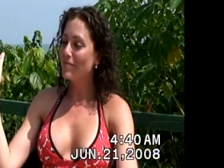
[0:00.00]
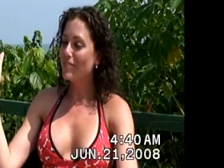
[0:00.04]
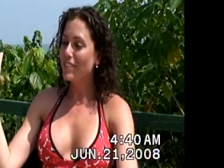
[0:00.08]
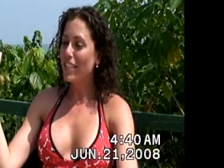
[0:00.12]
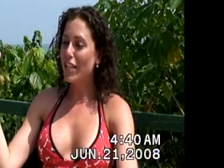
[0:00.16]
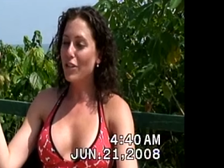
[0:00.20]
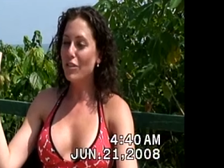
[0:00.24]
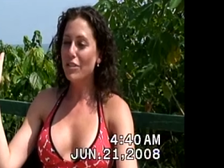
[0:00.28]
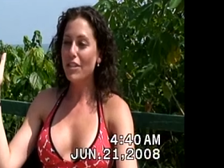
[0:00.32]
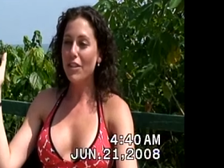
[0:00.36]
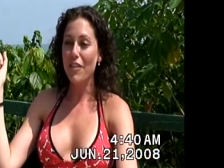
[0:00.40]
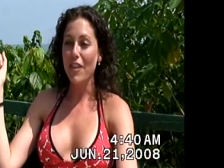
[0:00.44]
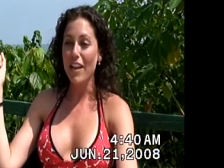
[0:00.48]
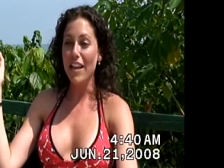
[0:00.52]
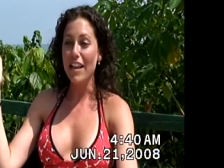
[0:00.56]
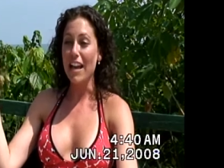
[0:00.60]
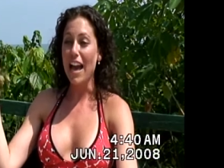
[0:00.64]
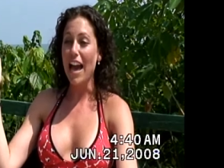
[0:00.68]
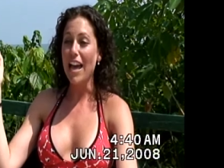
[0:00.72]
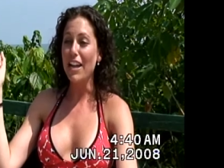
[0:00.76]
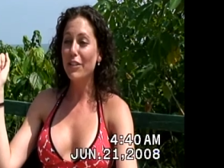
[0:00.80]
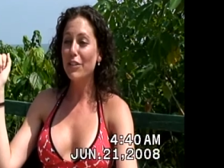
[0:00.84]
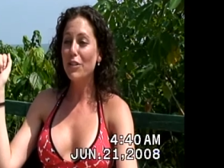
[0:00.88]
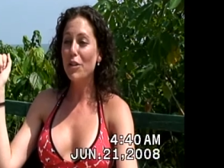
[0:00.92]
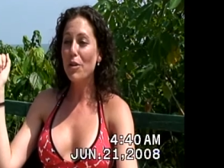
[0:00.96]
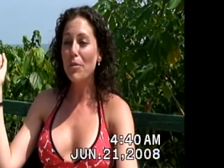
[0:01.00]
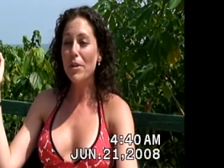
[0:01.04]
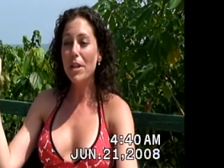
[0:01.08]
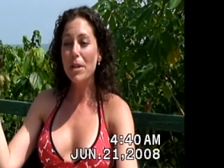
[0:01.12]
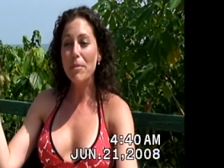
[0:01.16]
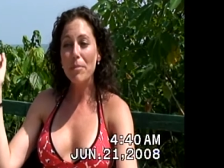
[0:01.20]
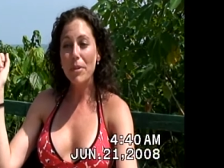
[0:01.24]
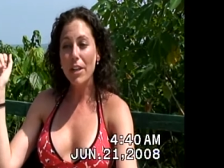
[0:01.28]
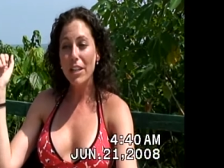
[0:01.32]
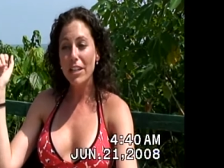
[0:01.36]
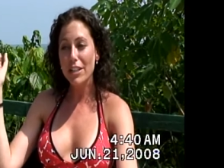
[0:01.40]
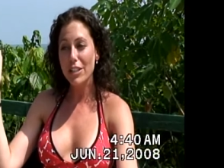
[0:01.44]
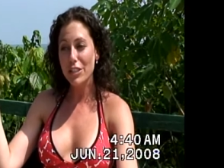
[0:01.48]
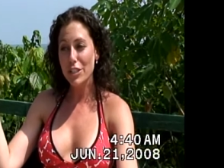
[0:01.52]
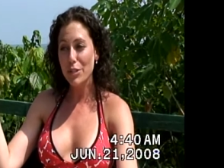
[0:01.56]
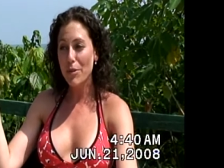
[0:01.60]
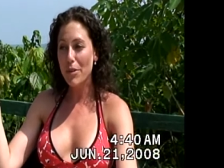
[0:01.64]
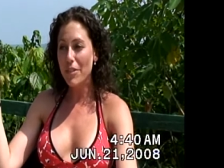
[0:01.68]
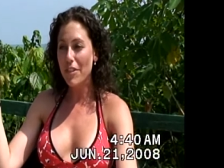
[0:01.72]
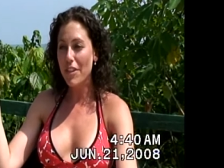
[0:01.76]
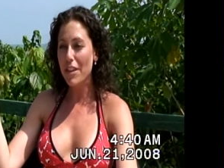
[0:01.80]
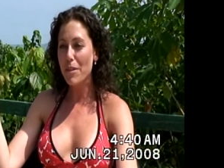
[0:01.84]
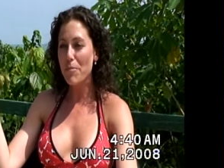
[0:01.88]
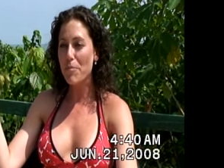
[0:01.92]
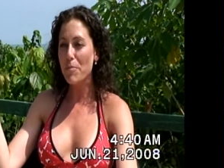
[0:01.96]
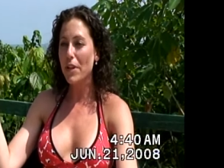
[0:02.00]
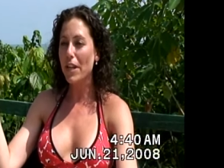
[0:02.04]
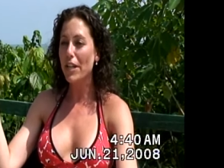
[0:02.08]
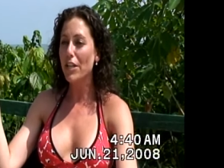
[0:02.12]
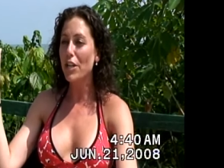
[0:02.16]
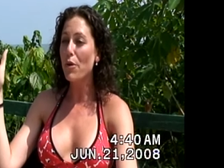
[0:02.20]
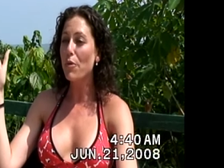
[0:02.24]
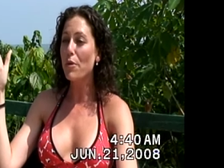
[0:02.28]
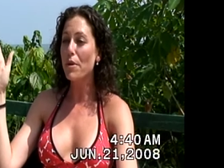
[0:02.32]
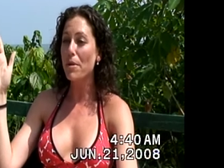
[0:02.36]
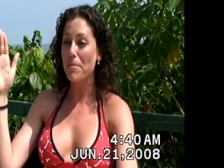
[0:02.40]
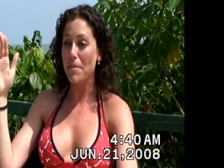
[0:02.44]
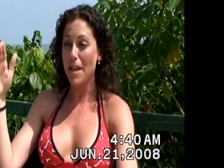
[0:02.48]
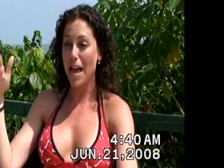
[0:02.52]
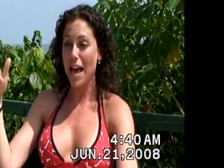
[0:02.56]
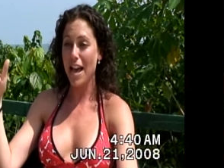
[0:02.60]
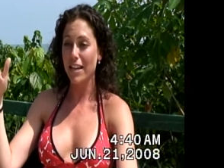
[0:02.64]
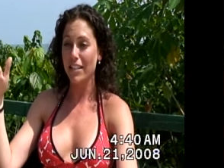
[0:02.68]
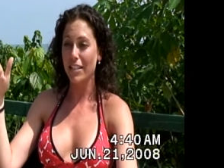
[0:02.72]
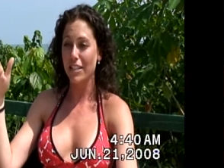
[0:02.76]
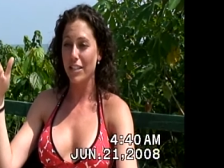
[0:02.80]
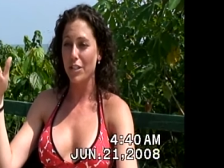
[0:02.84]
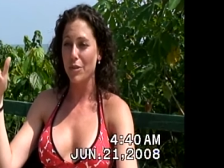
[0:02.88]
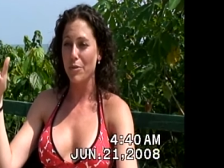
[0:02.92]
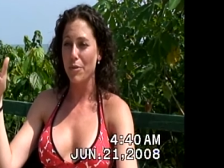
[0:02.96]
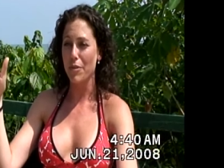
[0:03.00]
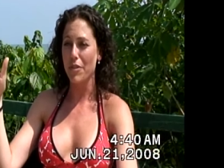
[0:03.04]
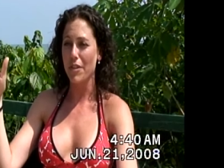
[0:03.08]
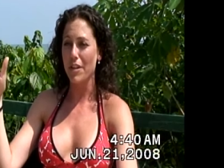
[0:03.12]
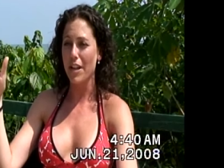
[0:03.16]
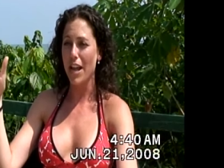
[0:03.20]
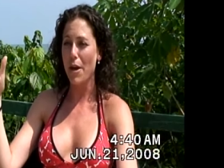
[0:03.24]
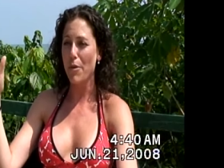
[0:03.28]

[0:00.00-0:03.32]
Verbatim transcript: Here's the thing. I don't know what I'm gonna do with it, but I know what I'm not gonna do with it.